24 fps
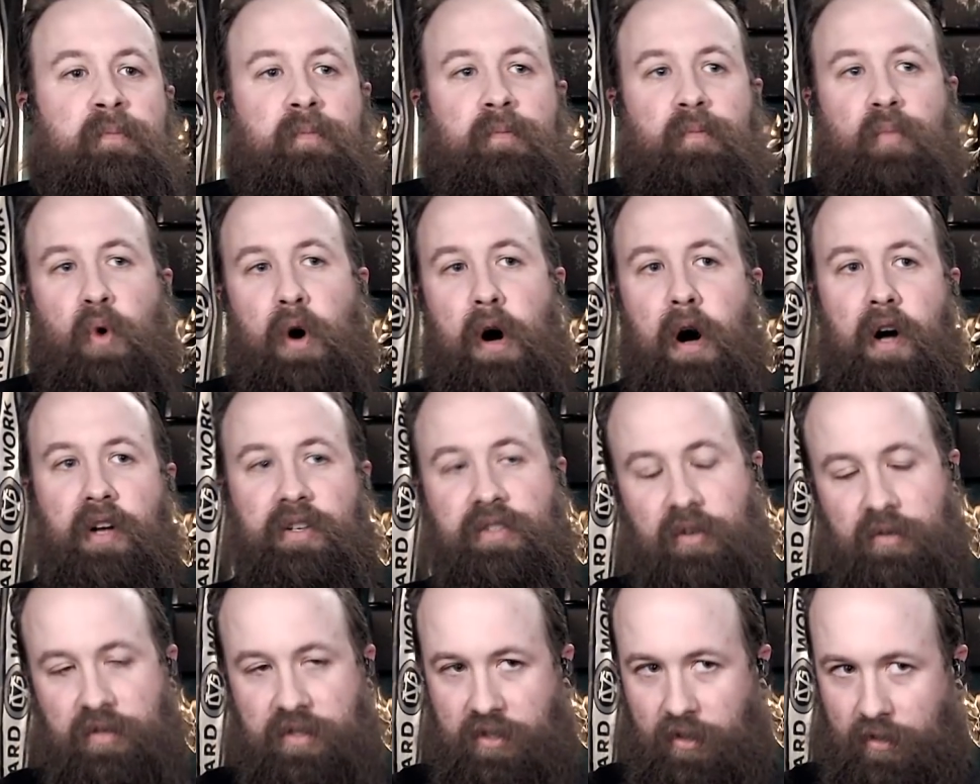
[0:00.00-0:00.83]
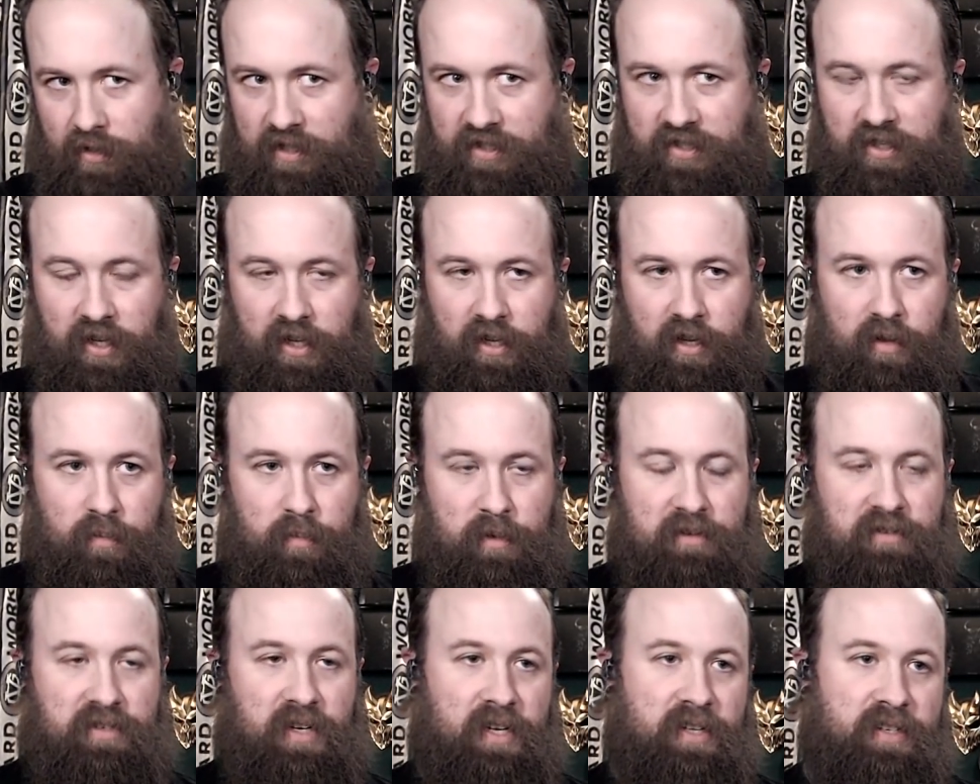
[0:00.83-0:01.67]
while also still listening to the
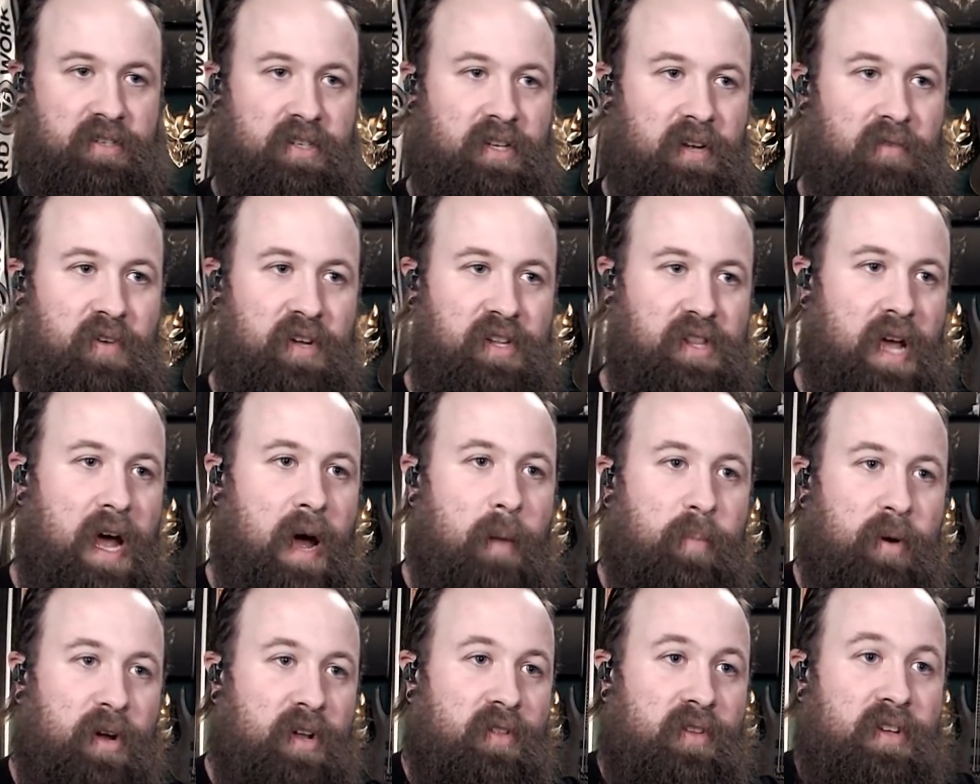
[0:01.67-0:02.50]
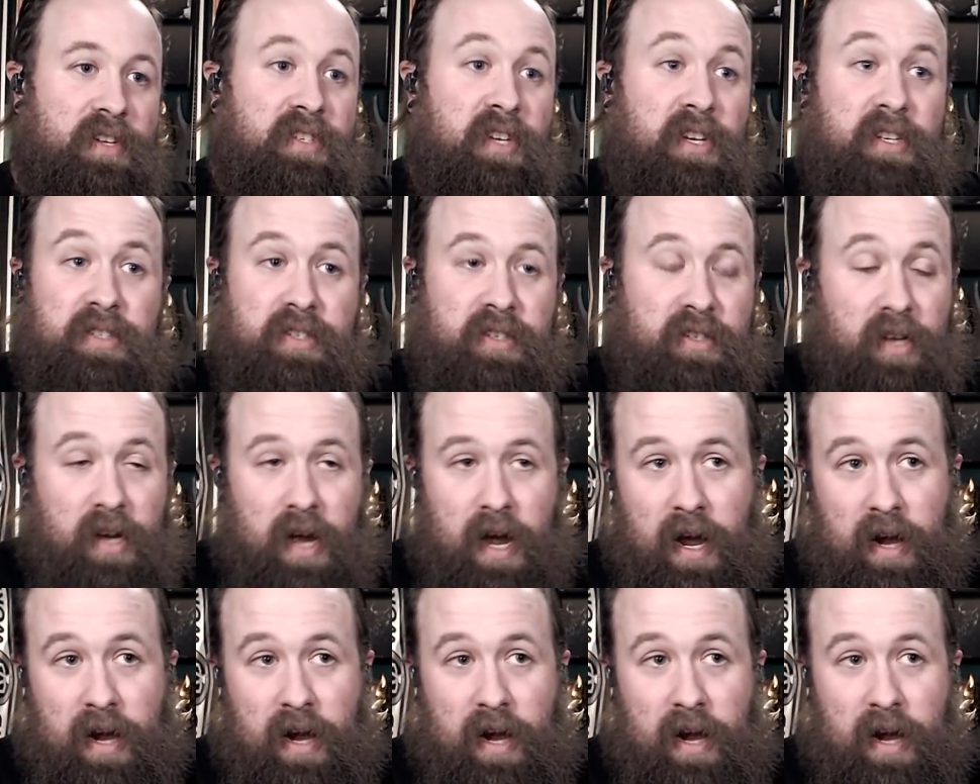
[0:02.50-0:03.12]
music and stuff like that. But this is,